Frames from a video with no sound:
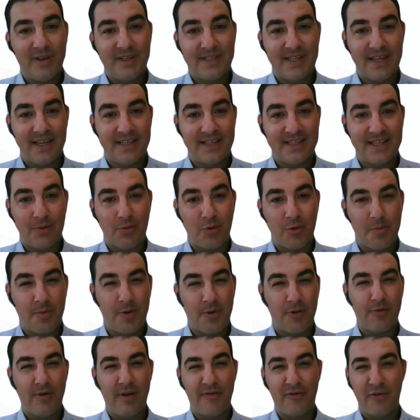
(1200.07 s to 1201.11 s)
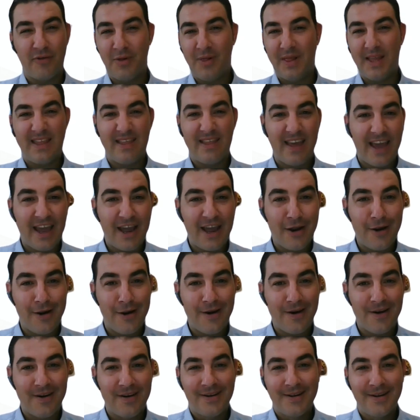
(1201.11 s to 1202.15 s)
were always things that were peripherally
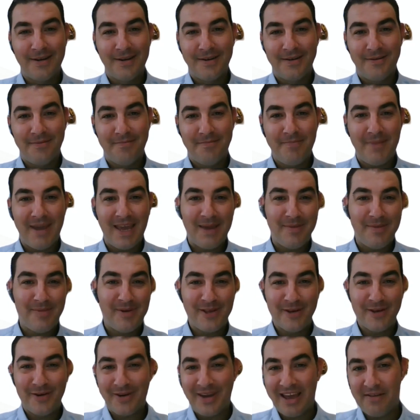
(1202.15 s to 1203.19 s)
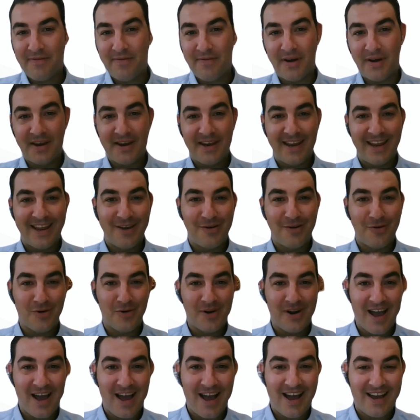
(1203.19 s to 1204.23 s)
there. Maybe they'll get
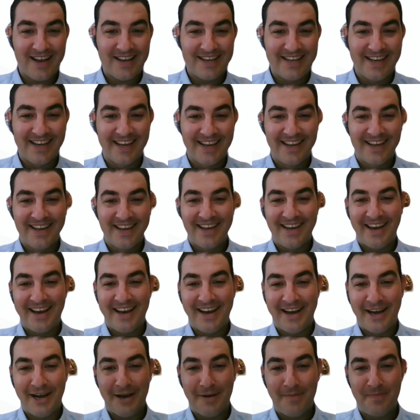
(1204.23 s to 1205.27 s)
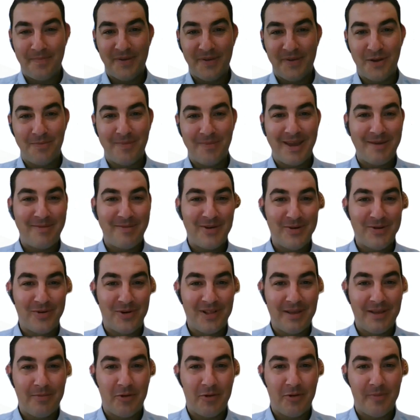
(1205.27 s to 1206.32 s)
funding or not.
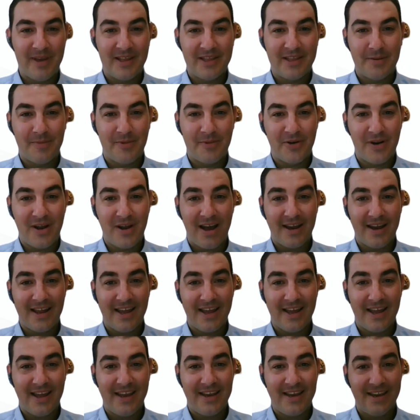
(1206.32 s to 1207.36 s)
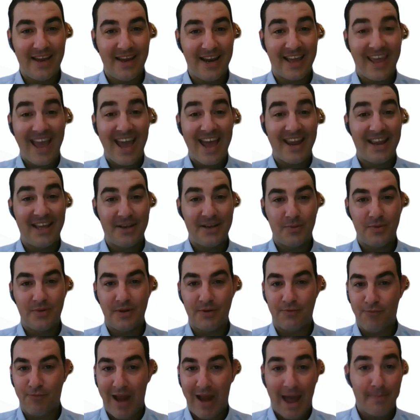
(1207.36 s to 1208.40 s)
Maybe we'll implement them or not. And
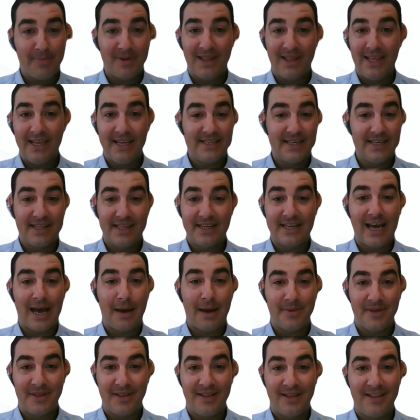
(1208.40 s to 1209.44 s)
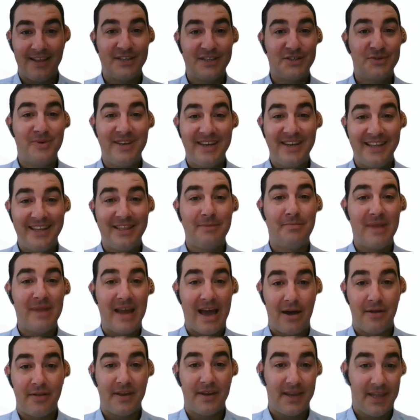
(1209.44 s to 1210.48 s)
again, rapidly to the top of the list. We
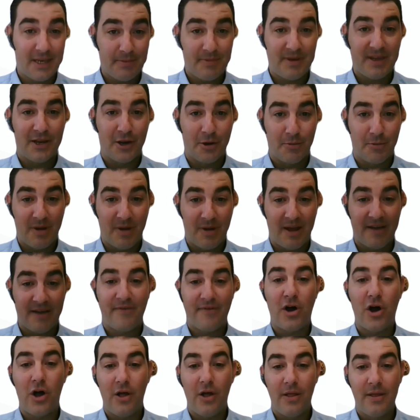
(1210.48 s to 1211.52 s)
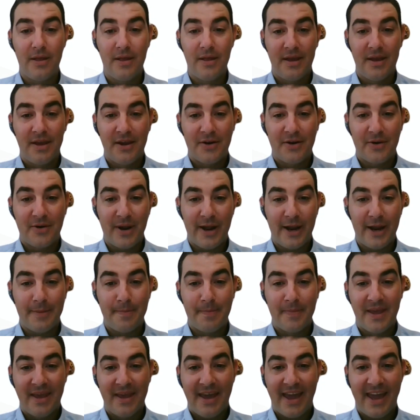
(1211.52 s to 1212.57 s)
need them now. They need to be here by fall,
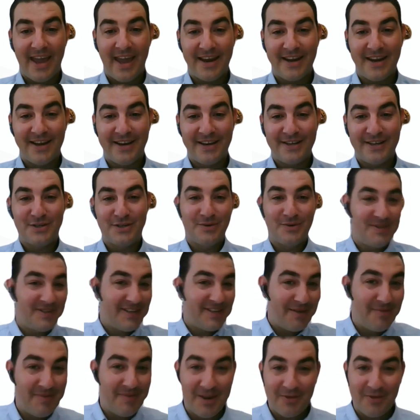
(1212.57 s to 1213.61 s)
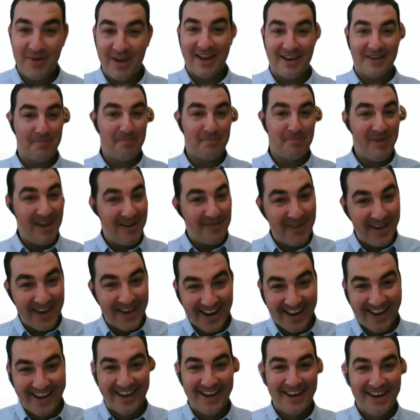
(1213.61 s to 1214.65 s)
right? And so the same thing, we had to
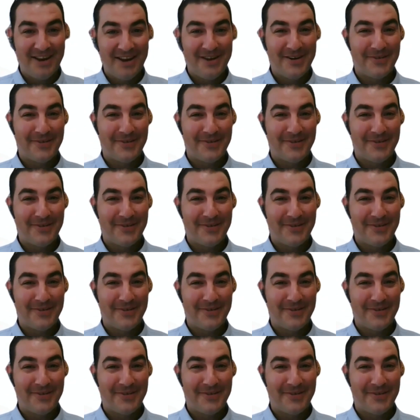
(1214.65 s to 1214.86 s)
pivot,